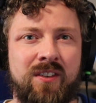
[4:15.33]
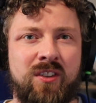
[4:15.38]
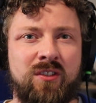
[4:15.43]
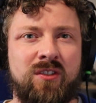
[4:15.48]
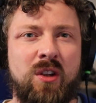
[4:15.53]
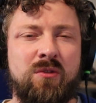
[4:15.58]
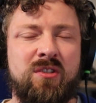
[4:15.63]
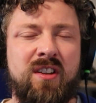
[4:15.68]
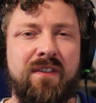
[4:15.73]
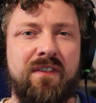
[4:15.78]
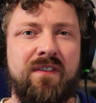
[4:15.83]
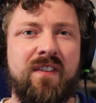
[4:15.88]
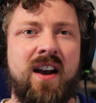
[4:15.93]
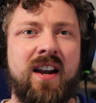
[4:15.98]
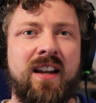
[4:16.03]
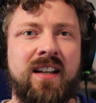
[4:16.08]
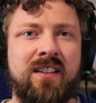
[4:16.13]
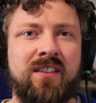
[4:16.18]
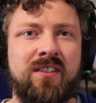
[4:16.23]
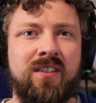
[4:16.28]
There's no
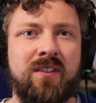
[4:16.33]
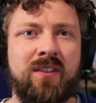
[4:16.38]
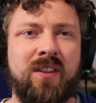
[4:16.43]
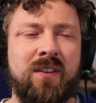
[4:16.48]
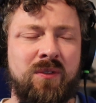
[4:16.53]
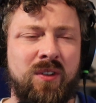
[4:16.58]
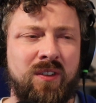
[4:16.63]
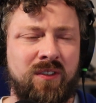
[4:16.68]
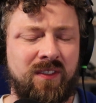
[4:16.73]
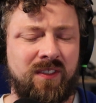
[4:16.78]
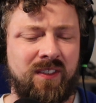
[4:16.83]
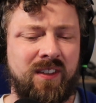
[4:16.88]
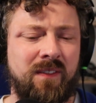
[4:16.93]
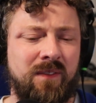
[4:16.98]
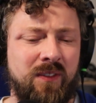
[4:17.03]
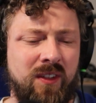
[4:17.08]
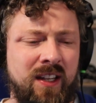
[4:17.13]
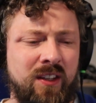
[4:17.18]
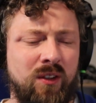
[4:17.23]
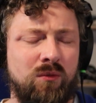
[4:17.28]
defined,
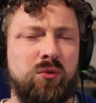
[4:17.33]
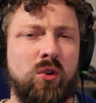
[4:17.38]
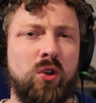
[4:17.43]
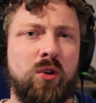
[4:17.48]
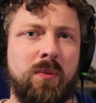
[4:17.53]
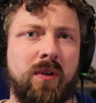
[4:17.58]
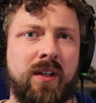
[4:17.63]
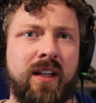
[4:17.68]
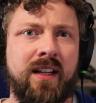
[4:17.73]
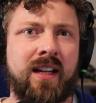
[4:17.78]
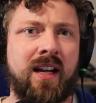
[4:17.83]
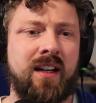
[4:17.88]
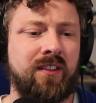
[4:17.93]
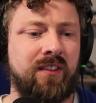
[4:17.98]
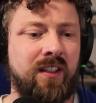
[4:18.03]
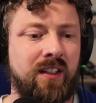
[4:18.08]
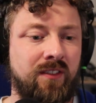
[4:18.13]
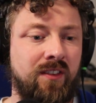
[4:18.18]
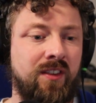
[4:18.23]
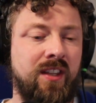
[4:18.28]
in the rulebook it kind of
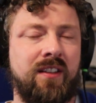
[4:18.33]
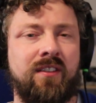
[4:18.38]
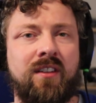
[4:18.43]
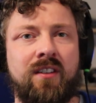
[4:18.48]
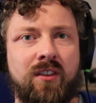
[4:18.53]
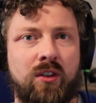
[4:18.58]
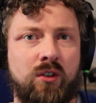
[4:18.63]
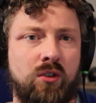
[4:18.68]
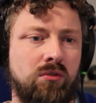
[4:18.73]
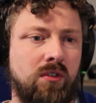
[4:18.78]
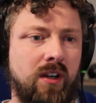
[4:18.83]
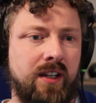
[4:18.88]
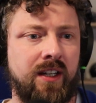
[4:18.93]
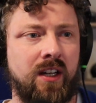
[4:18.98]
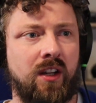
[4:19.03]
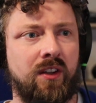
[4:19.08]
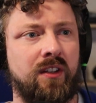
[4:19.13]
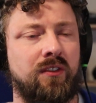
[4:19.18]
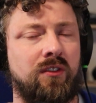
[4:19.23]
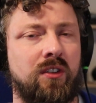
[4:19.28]
says this is a crate,
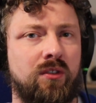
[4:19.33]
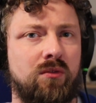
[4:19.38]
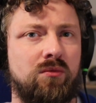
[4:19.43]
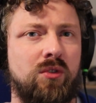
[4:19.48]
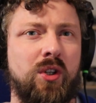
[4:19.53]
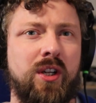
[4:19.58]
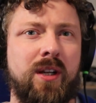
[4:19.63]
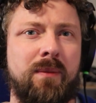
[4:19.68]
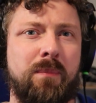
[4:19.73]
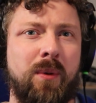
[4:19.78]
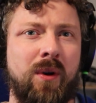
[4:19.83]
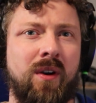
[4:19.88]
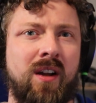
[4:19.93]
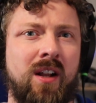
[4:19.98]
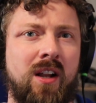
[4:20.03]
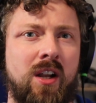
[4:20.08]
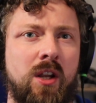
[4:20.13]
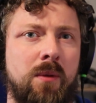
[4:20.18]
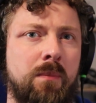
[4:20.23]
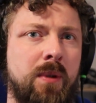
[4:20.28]
this is a ruin. But
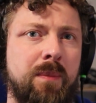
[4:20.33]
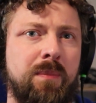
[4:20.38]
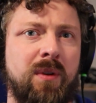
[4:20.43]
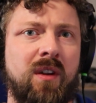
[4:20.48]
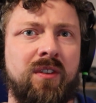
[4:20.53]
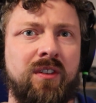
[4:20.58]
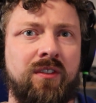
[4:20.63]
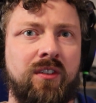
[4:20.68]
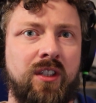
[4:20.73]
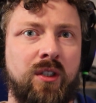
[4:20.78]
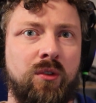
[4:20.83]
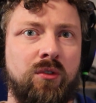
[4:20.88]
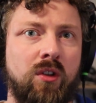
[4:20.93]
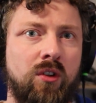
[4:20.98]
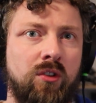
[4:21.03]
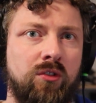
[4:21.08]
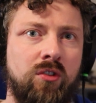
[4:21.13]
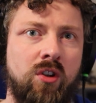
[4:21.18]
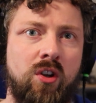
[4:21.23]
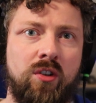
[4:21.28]
people obviously use
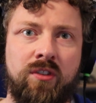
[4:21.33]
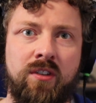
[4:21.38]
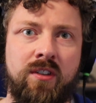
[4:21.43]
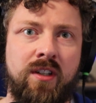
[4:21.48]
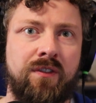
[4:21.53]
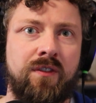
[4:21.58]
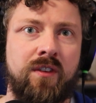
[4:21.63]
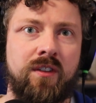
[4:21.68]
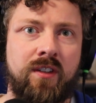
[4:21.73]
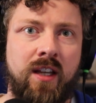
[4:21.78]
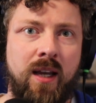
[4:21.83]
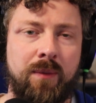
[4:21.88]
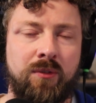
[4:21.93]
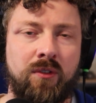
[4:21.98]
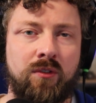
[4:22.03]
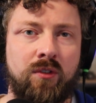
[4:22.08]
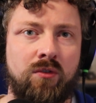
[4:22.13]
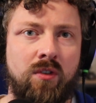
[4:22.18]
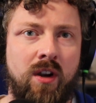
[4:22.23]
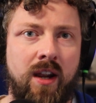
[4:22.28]
all sorts of different types
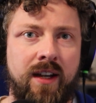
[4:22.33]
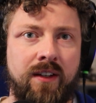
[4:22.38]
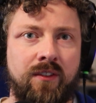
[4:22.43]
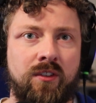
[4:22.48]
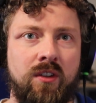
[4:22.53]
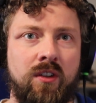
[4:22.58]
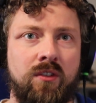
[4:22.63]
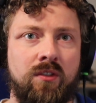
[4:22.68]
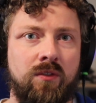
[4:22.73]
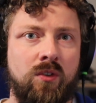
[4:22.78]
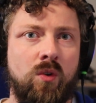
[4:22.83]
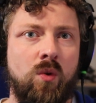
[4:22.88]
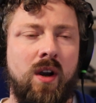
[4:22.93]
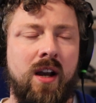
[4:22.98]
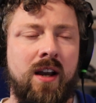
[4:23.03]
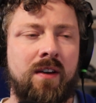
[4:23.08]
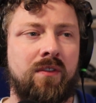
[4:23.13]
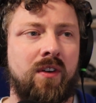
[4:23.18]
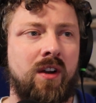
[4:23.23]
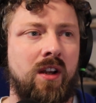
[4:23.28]
of terrain. So there's
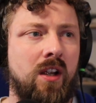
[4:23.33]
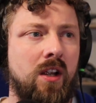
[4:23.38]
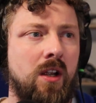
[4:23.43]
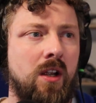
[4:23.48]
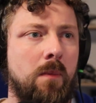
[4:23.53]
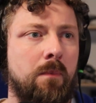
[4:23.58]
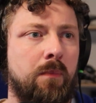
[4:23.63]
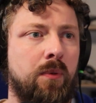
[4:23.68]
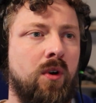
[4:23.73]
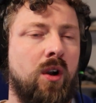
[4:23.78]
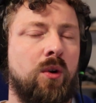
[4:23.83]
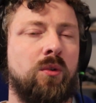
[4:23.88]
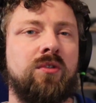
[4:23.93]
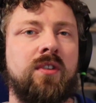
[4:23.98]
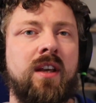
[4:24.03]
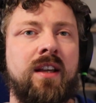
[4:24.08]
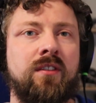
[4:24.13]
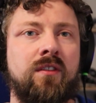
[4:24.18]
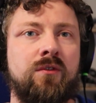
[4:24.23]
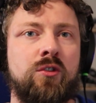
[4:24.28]
quite a
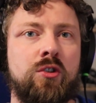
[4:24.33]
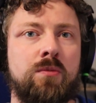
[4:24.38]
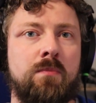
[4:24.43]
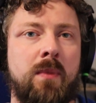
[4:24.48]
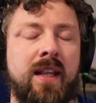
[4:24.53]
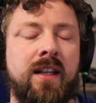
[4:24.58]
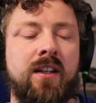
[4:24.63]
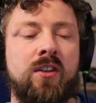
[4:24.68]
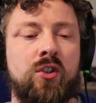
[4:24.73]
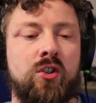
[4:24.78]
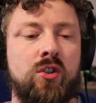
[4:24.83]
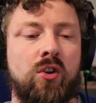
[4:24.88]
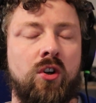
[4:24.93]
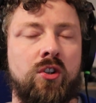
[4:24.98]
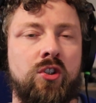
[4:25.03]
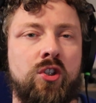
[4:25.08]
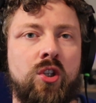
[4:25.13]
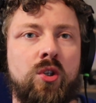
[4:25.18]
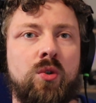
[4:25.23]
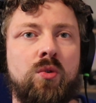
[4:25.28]
process of just making sure
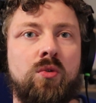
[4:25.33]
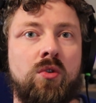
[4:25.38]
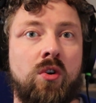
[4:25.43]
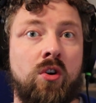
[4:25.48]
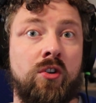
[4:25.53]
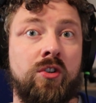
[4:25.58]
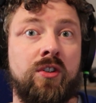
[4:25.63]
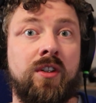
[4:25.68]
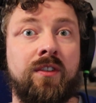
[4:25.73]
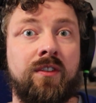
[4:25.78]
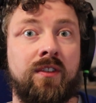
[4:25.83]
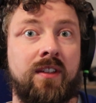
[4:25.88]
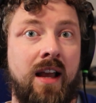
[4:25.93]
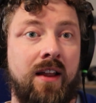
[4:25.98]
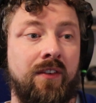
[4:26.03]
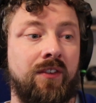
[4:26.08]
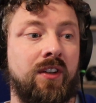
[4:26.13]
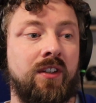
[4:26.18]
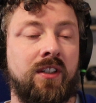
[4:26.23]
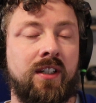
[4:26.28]
you
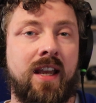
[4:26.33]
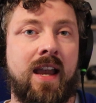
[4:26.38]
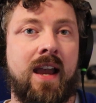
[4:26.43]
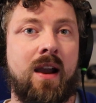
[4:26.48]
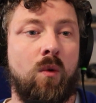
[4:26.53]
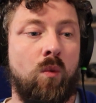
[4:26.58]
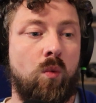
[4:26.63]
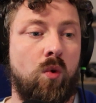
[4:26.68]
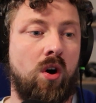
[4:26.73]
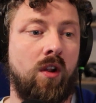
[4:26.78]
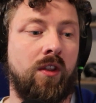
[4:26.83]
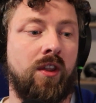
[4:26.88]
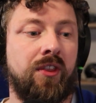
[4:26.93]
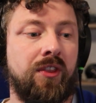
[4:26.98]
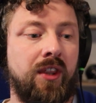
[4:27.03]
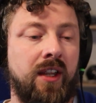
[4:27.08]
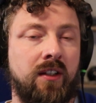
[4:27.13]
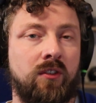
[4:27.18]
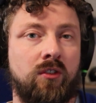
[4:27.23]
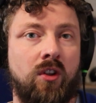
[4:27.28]
understand and get what the
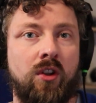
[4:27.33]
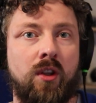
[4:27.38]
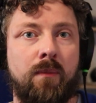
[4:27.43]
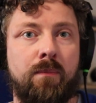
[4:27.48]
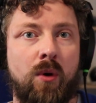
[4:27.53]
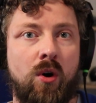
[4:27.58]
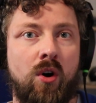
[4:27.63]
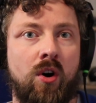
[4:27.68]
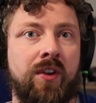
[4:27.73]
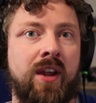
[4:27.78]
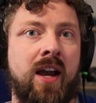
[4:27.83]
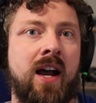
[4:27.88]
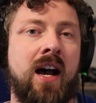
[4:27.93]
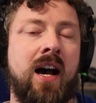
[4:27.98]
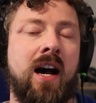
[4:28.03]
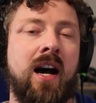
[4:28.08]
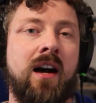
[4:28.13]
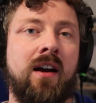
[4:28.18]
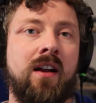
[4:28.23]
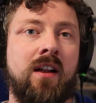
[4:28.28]
things on the board
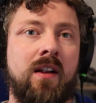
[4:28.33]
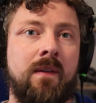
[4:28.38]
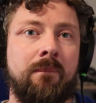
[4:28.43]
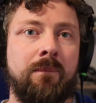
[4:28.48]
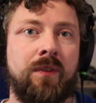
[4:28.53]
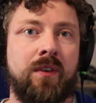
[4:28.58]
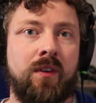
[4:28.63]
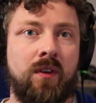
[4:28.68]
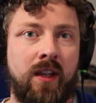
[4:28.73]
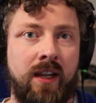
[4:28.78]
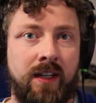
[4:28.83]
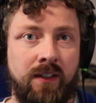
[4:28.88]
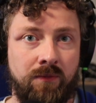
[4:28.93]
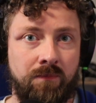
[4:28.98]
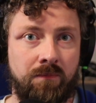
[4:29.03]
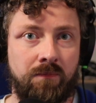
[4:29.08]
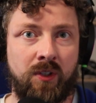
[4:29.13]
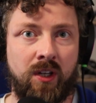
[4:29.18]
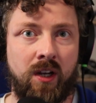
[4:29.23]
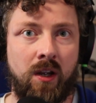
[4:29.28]
are in
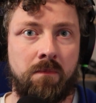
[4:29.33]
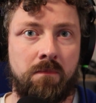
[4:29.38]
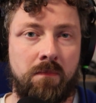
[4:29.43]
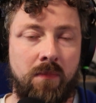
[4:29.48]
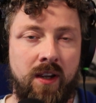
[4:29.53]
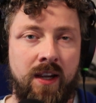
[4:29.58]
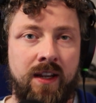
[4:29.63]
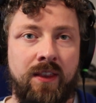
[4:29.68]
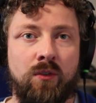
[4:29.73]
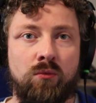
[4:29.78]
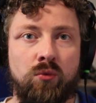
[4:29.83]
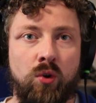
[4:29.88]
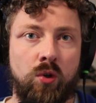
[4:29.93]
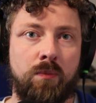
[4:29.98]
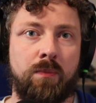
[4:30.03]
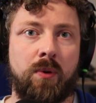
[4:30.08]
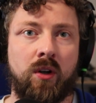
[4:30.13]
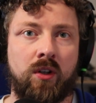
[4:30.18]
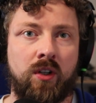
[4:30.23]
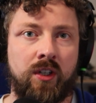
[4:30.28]
the
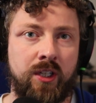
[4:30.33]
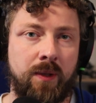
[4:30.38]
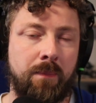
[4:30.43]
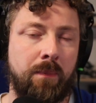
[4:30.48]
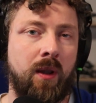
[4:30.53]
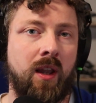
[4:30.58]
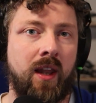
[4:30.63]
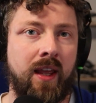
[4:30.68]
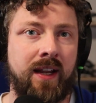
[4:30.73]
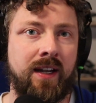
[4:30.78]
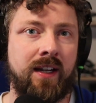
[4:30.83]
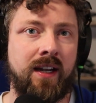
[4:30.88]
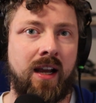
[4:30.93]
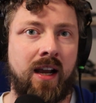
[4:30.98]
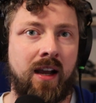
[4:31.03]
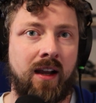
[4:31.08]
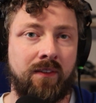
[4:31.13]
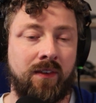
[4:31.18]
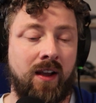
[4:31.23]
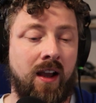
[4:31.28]
rulebook, and you're playing
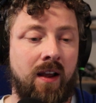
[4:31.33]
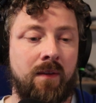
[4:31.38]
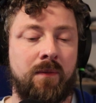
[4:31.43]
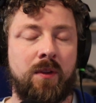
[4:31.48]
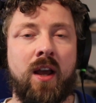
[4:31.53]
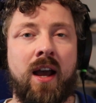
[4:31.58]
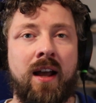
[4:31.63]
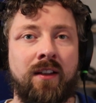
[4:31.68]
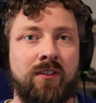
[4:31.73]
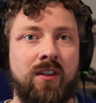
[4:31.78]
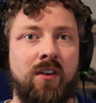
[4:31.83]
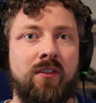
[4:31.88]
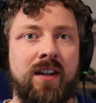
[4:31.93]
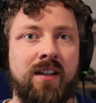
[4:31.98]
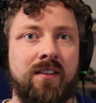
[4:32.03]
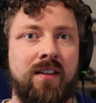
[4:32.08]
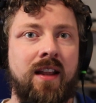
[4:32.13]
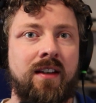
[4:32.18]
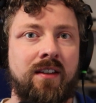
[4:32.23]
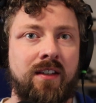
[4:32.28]
as they're
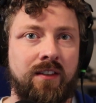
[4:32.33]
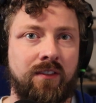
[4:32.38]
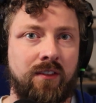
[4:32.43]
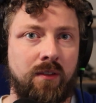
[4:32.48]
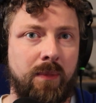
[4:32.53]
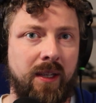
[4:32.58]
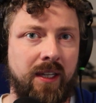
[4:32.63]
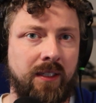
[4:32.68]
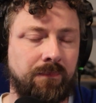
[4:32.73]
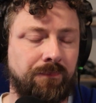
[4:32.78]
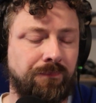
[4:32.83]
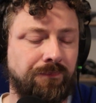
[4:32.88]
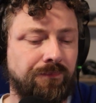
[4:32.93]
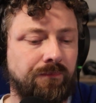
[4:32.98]
intended to be.